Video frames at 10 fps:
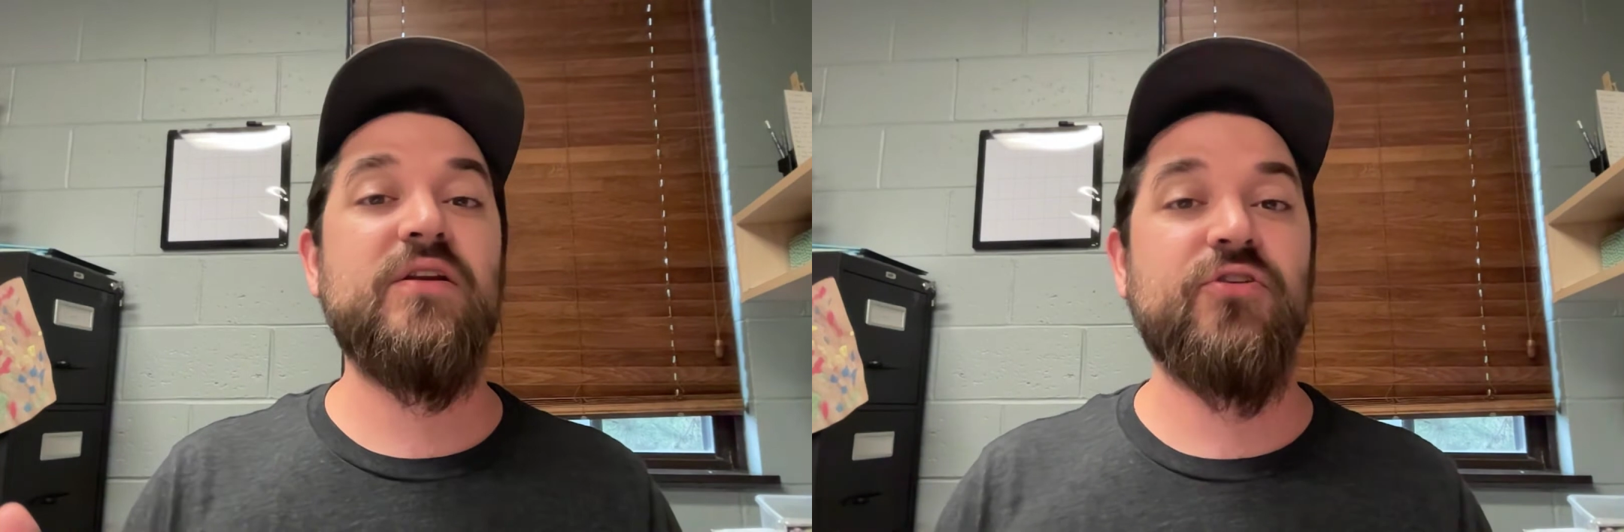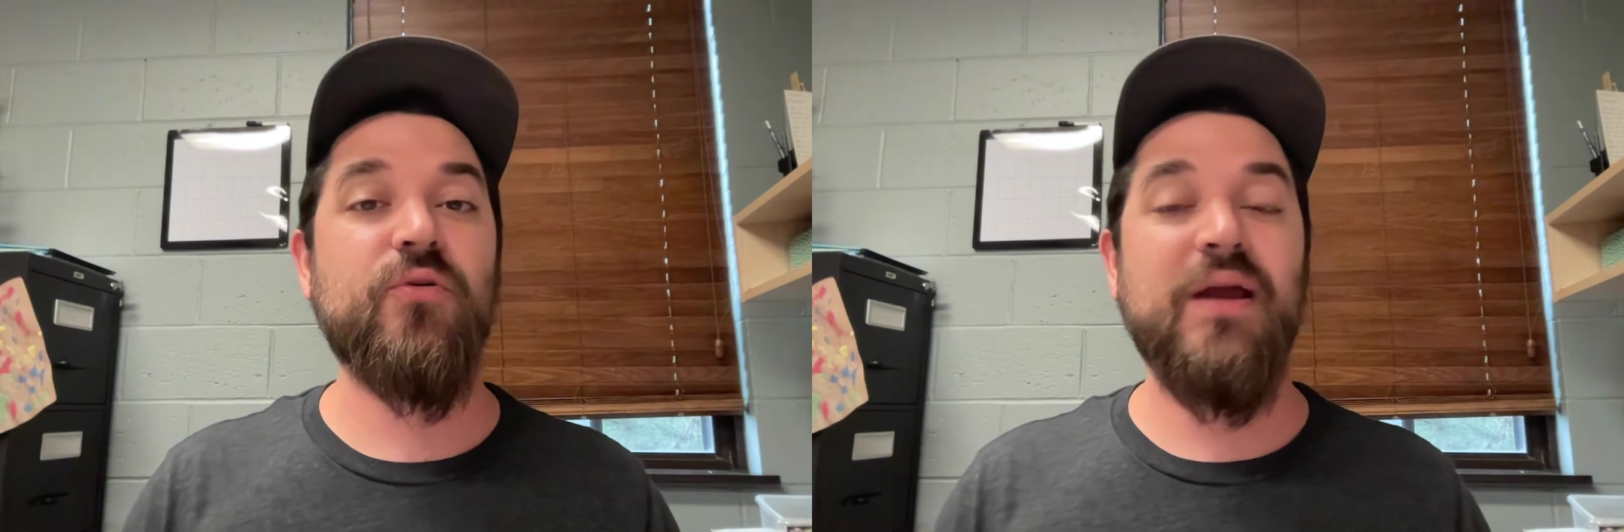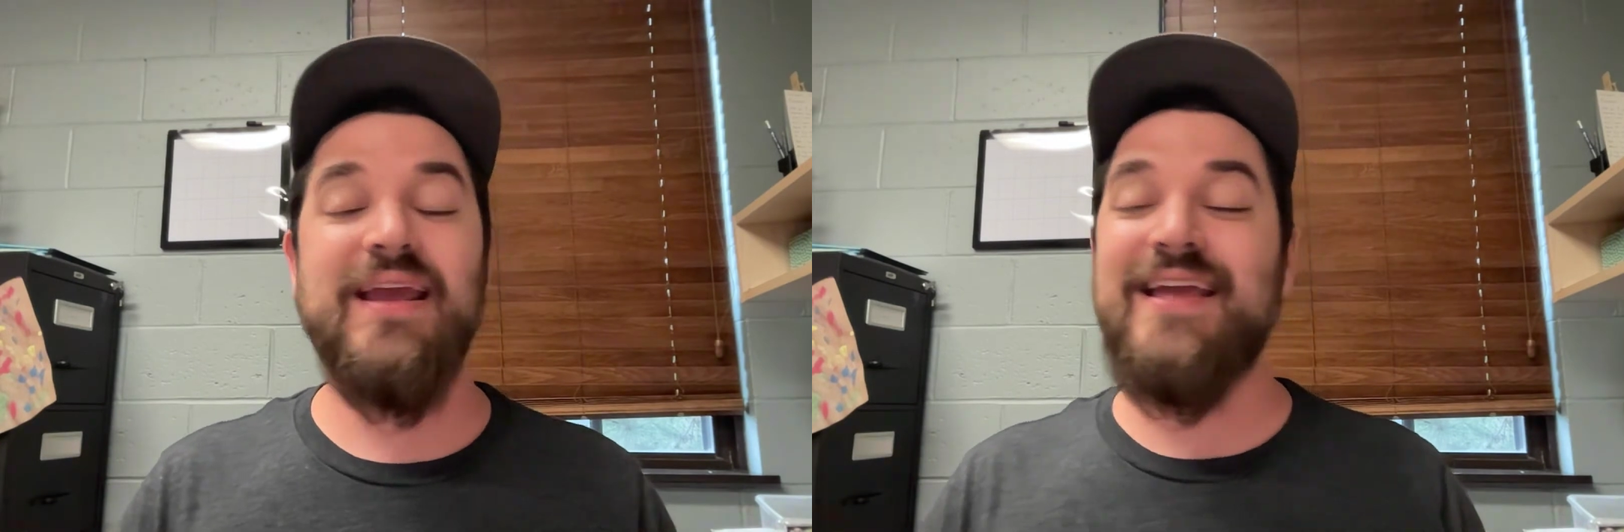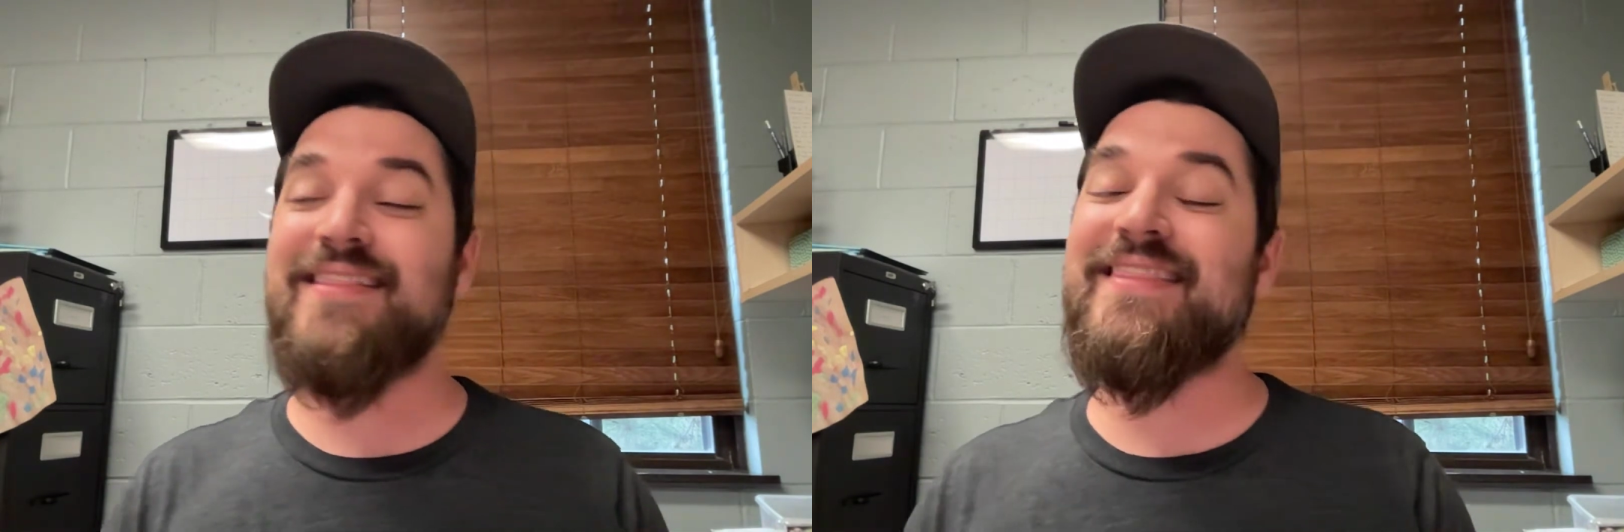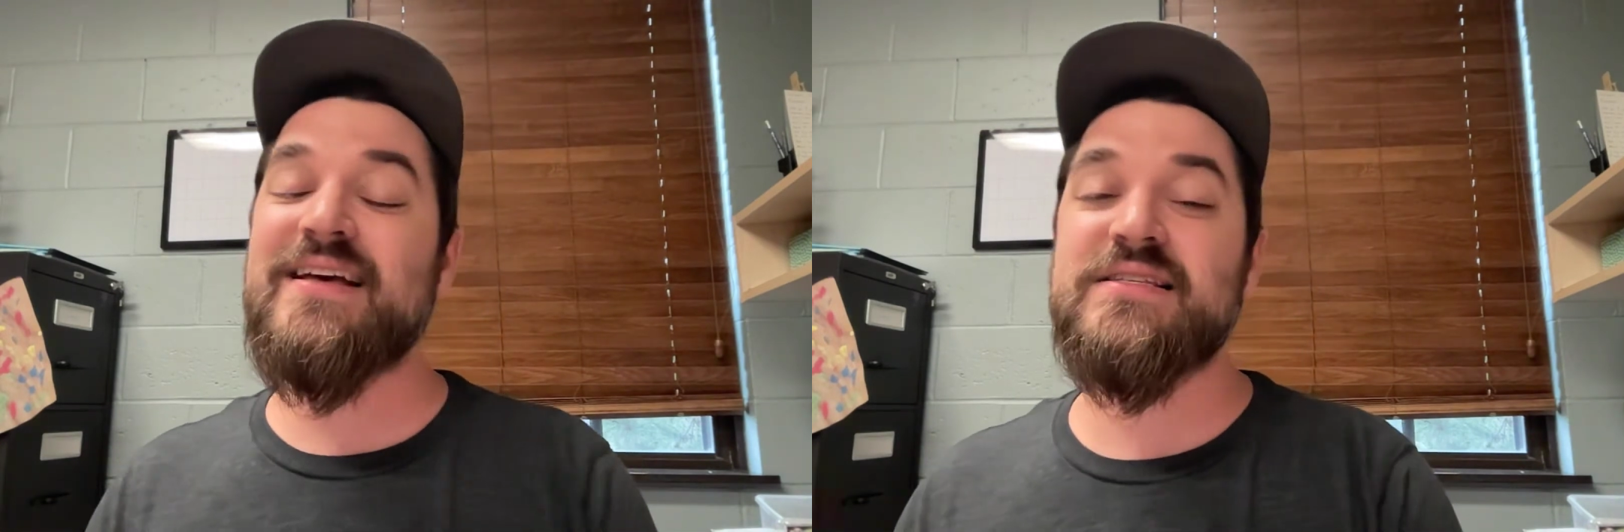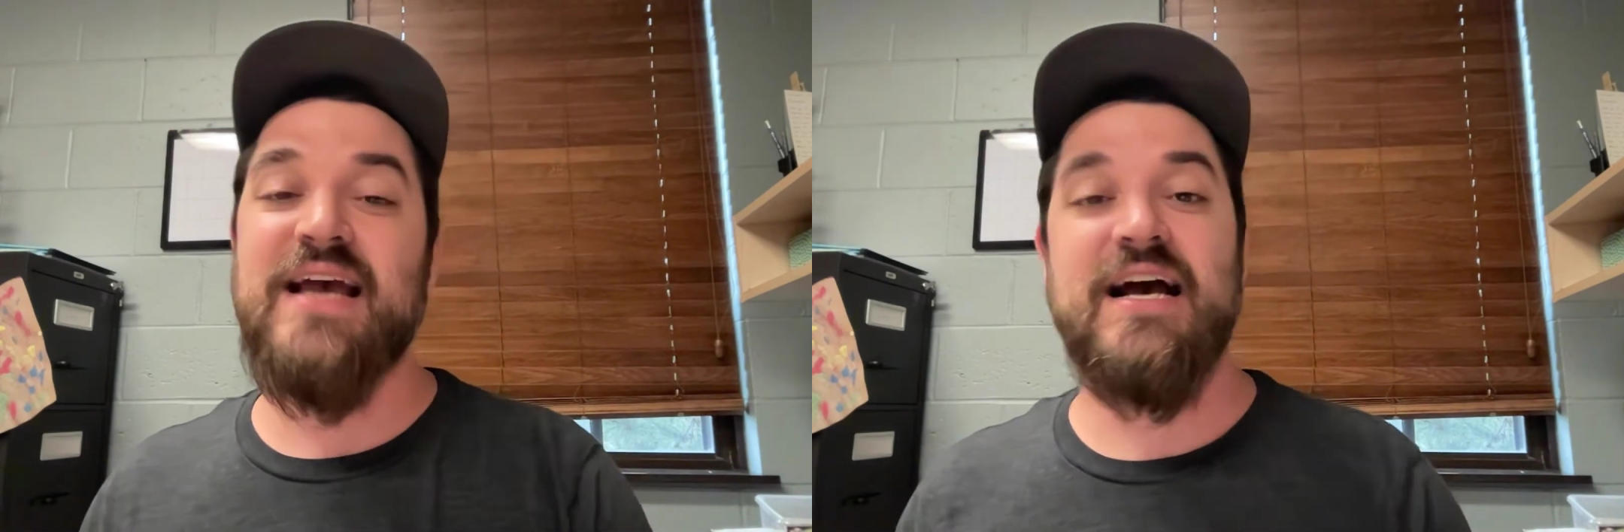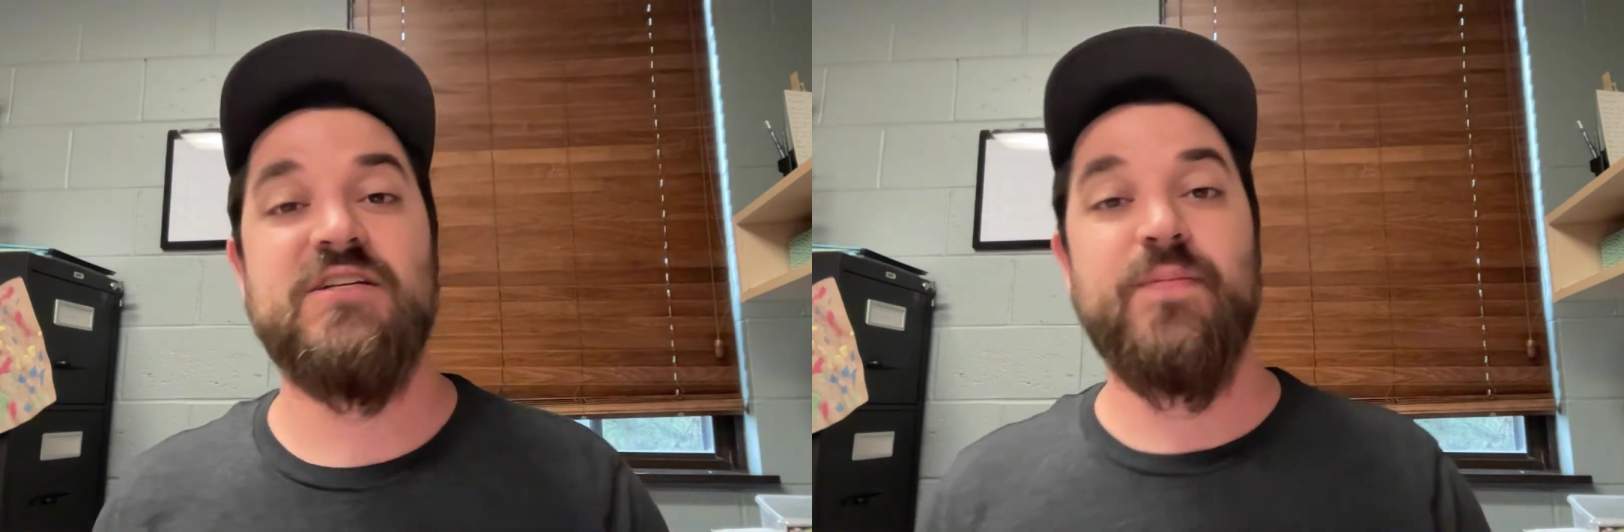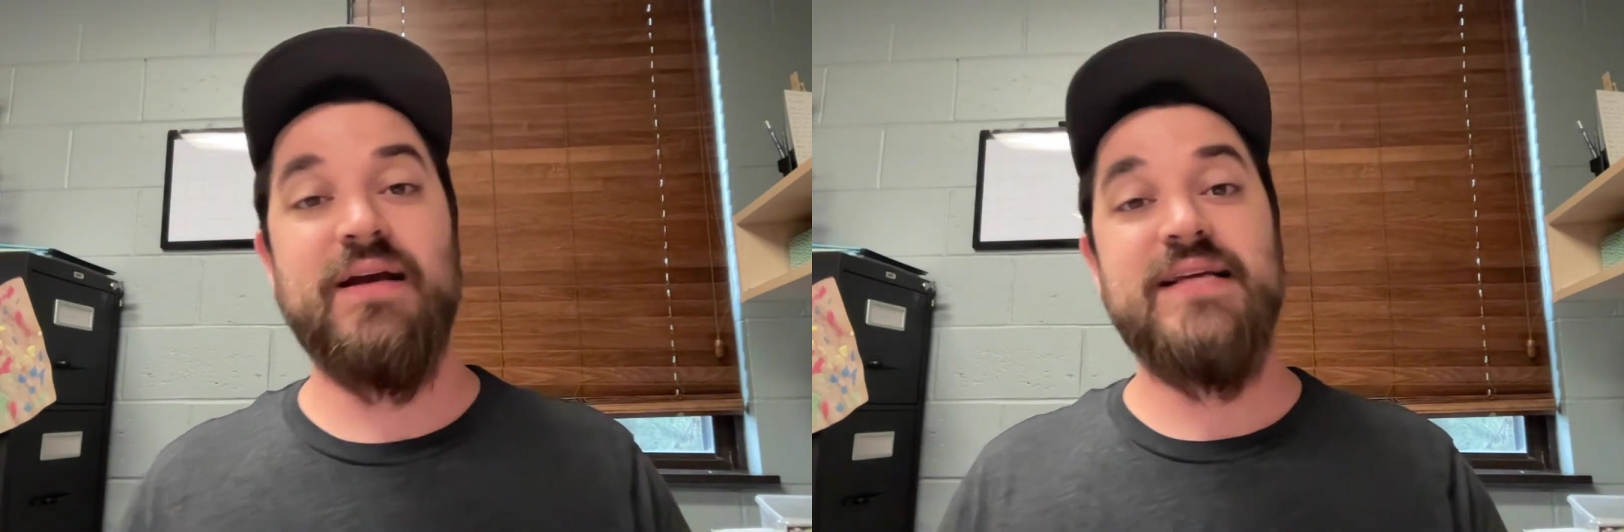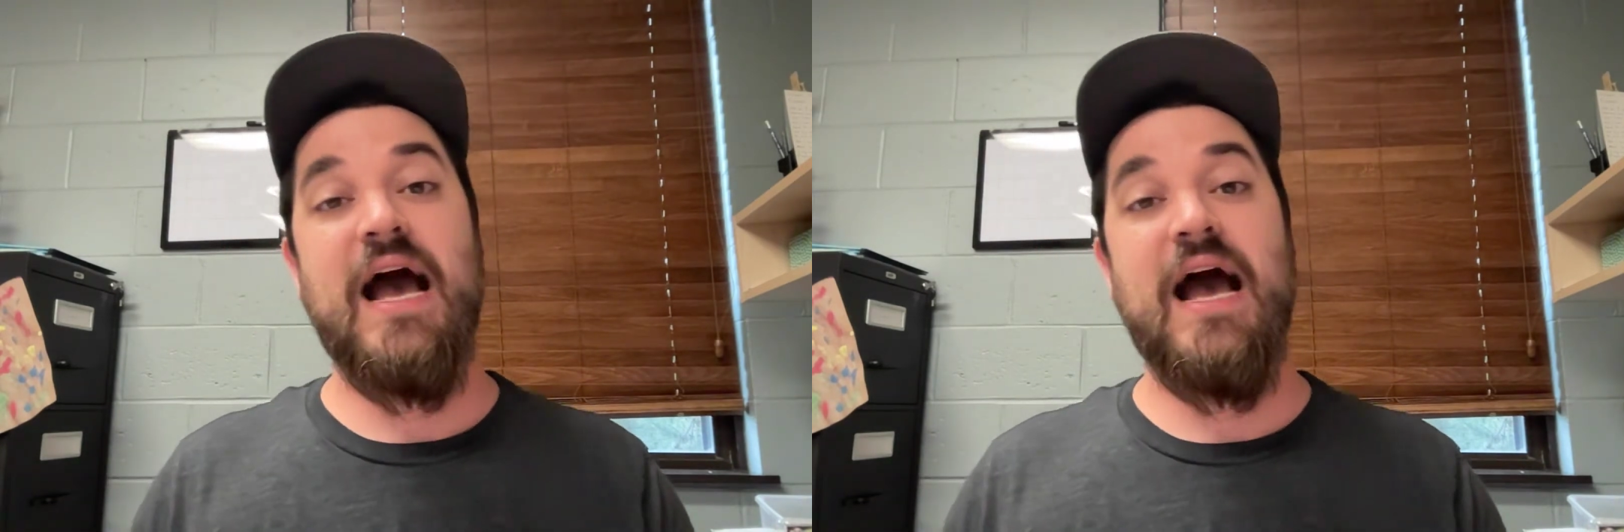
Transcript: doing in this aspect?